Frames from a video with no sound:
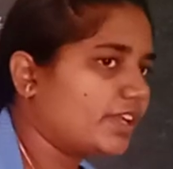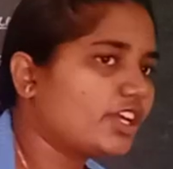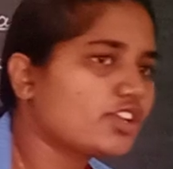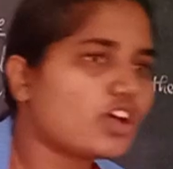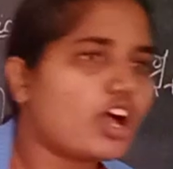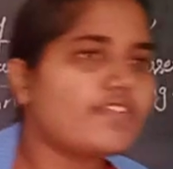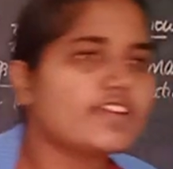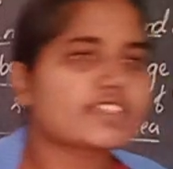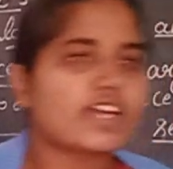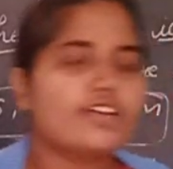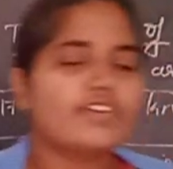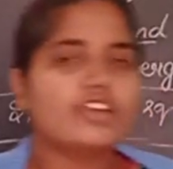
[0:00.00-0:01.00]
It is always
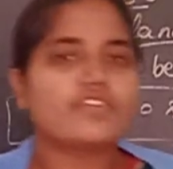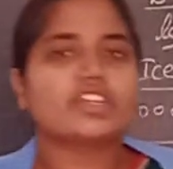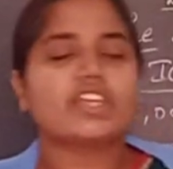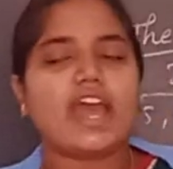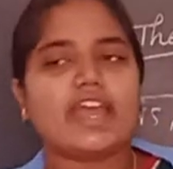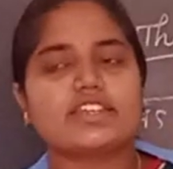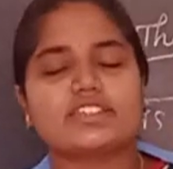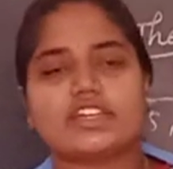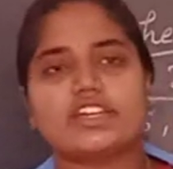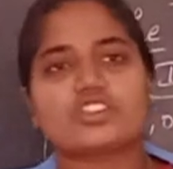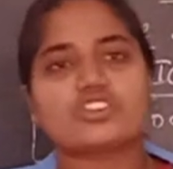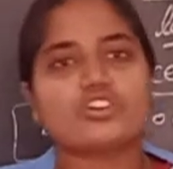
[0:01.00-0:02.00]
covered with ice
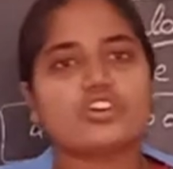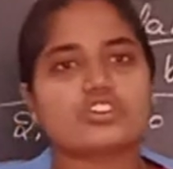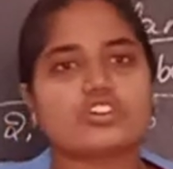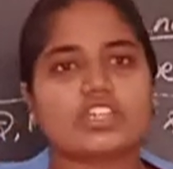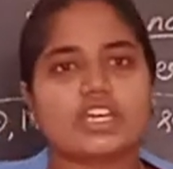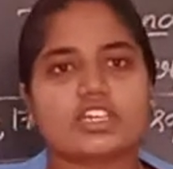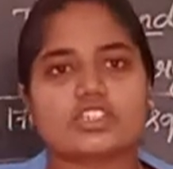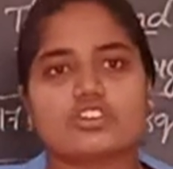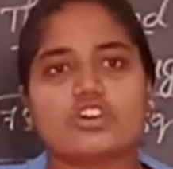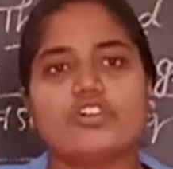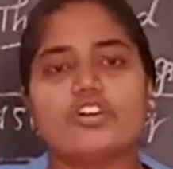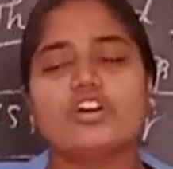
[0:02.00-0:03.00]
and snow. So there is
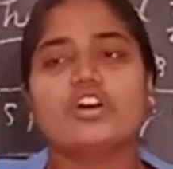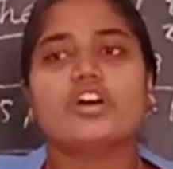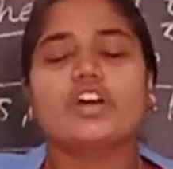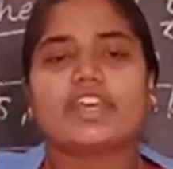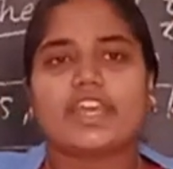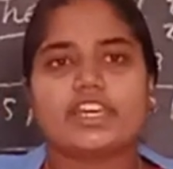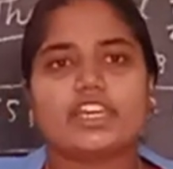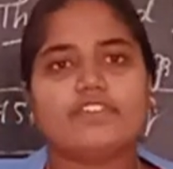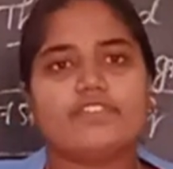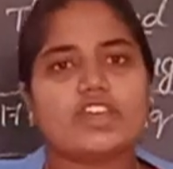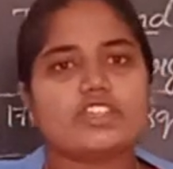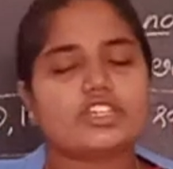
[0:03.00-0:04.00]
no any
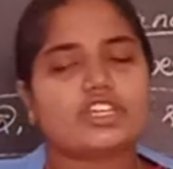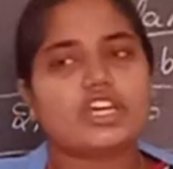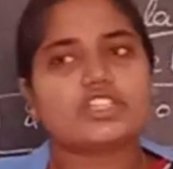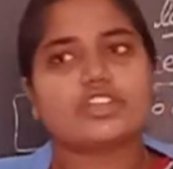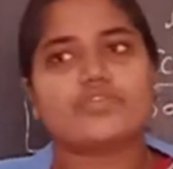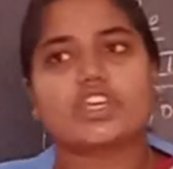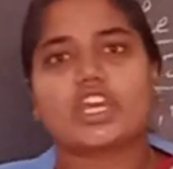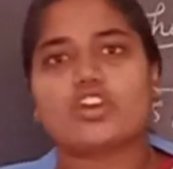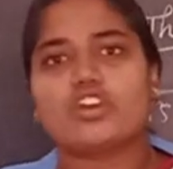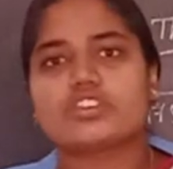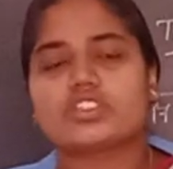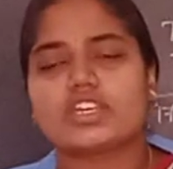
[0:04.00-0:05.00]
vegetation. We
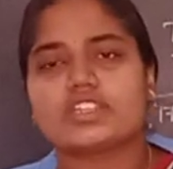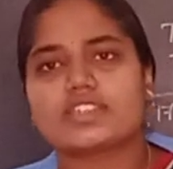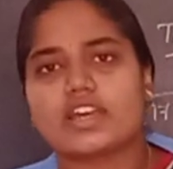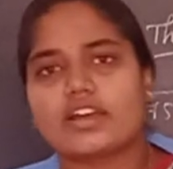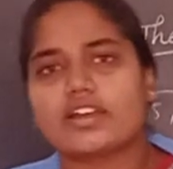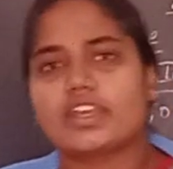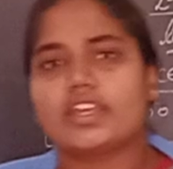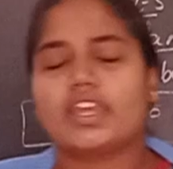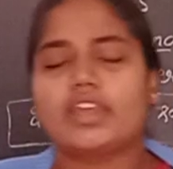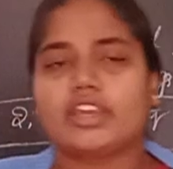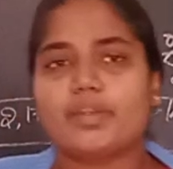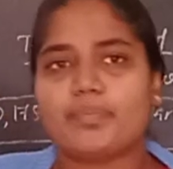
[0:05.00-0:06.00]
cannot see
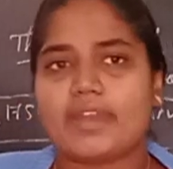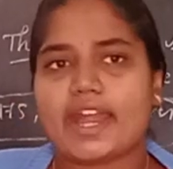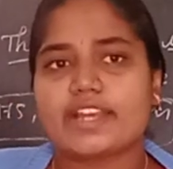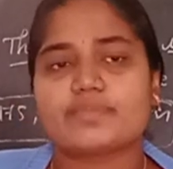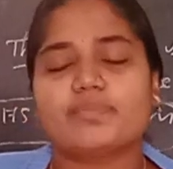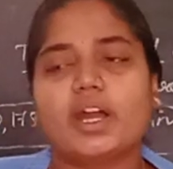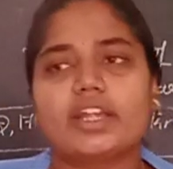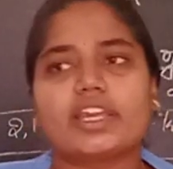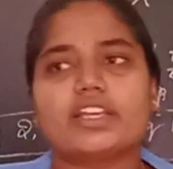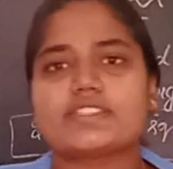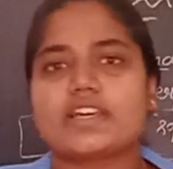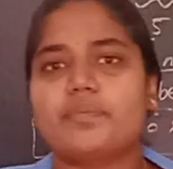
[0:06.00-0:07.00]
any plants. But
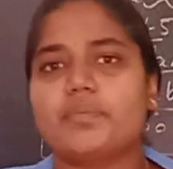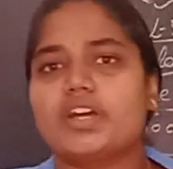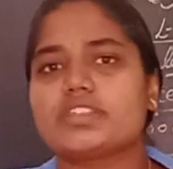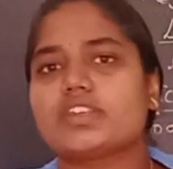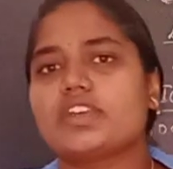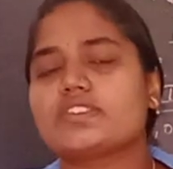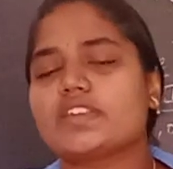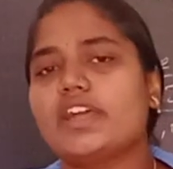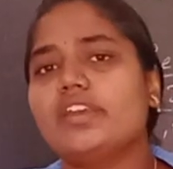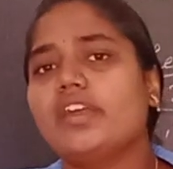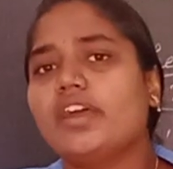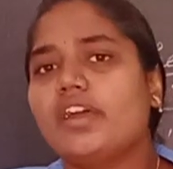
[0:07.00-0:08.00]
in summer
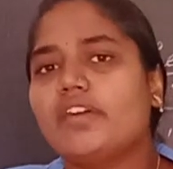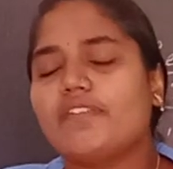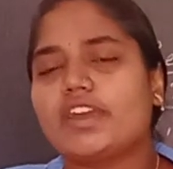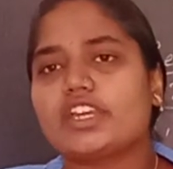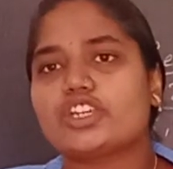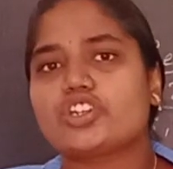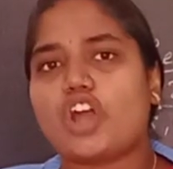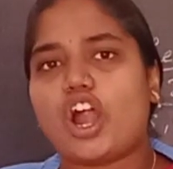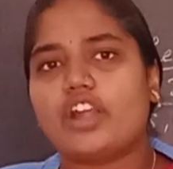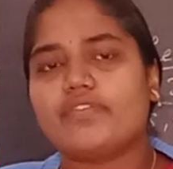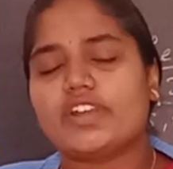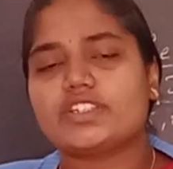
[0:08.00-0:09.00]
season, very
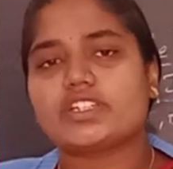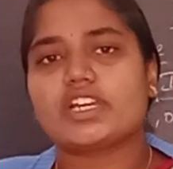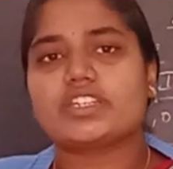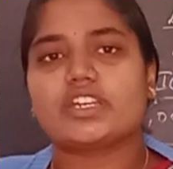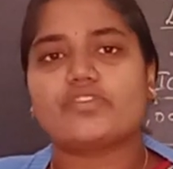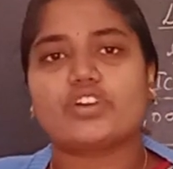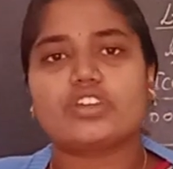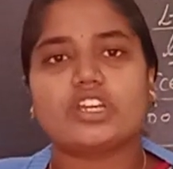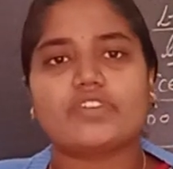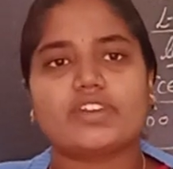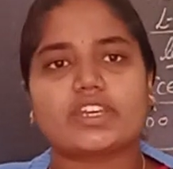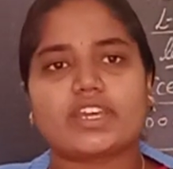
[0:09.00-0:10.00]
short vegetation
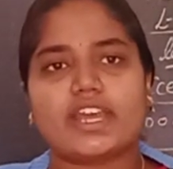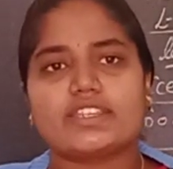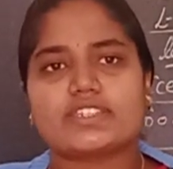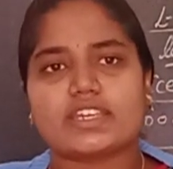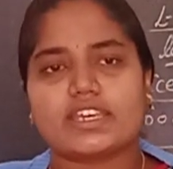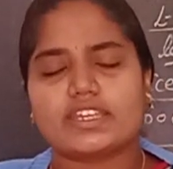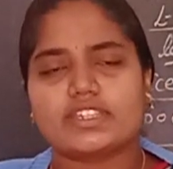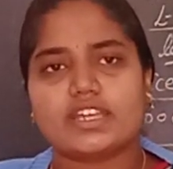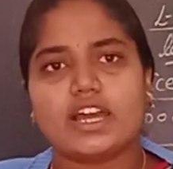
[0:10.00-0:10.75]
only we can see in